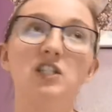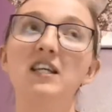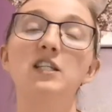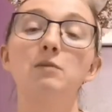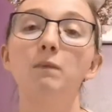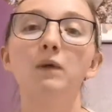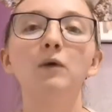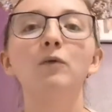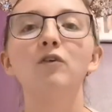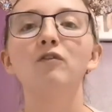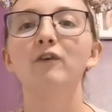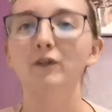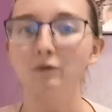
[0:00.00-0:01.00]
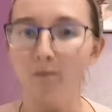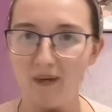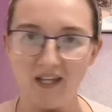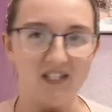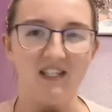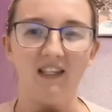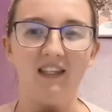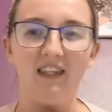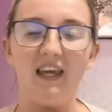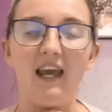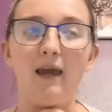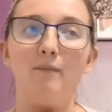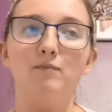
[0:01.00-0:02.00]
It's beautiful. It's
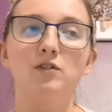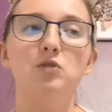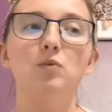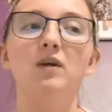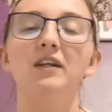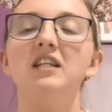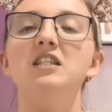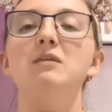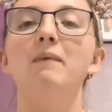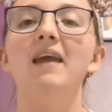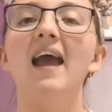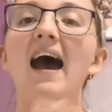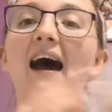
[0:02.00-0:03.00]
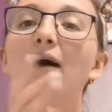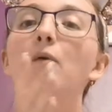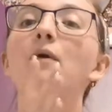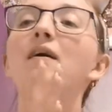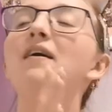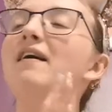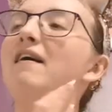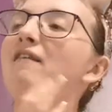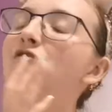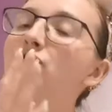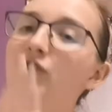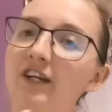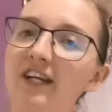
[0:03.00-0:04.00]
basically him just wanting to be out
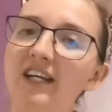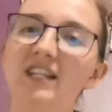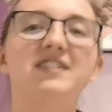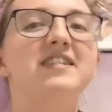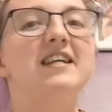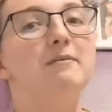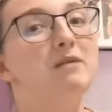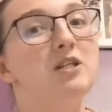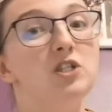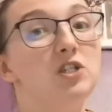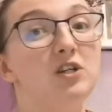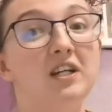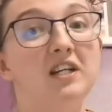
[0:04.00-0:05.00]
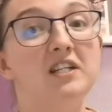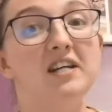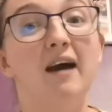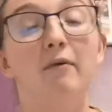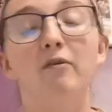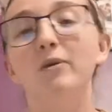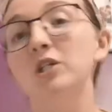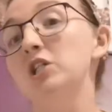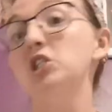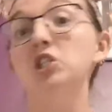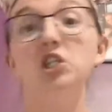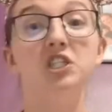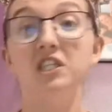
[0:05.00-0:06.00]
and free instead of being stuck in a tower, which
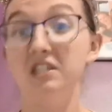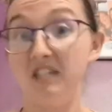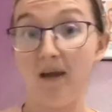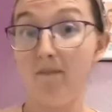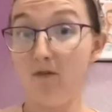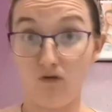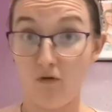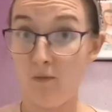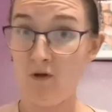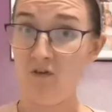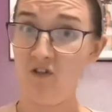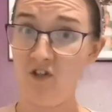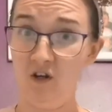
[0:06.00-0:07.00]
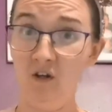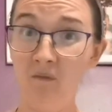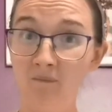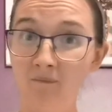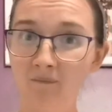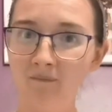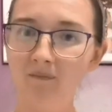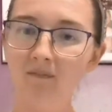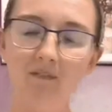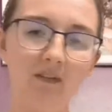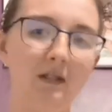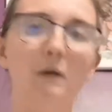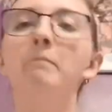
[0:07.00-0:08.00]
is just the same as Rapunzel.
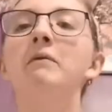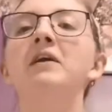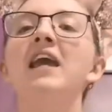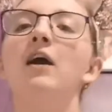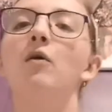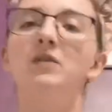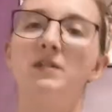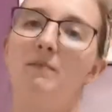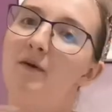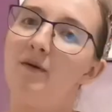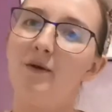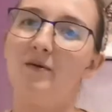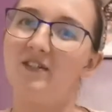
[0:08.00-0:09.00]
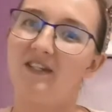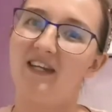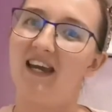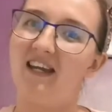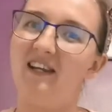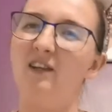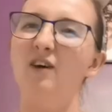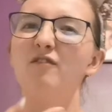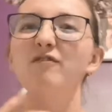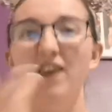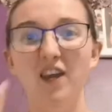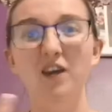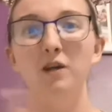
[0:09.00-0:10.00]
But yet Quasimodo doesn't get any love.
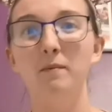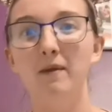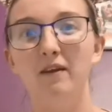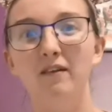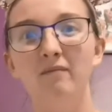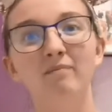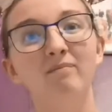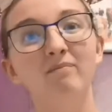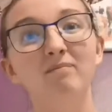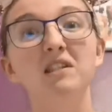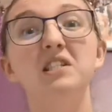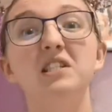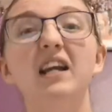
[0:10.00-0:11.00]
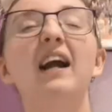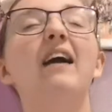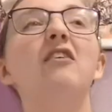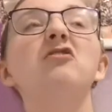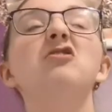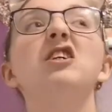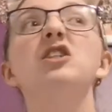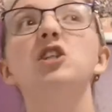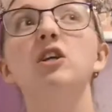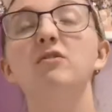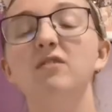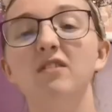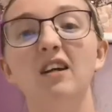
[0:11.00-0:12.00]
He could have been a Disney character I
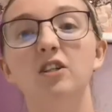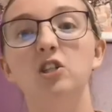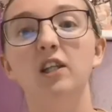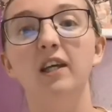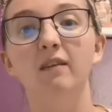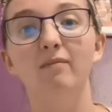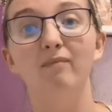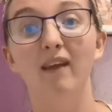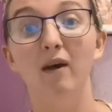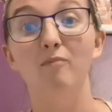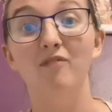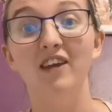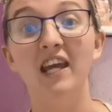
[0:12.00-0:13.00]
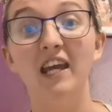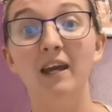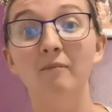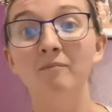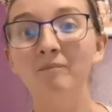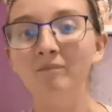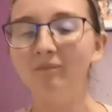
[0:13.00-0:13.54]
chose, actually, now I'm thinking.